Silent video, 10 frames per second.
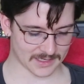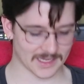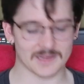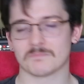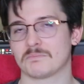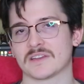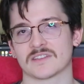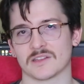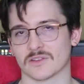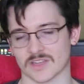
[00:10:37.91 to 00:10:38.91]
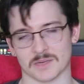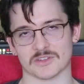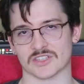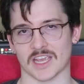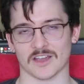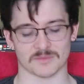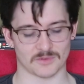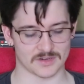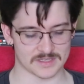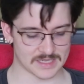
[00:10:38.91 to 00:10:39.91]
Kit basically looks like a bunch of Chaos
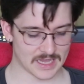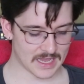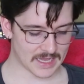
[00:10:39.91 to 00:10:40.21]
Marauders.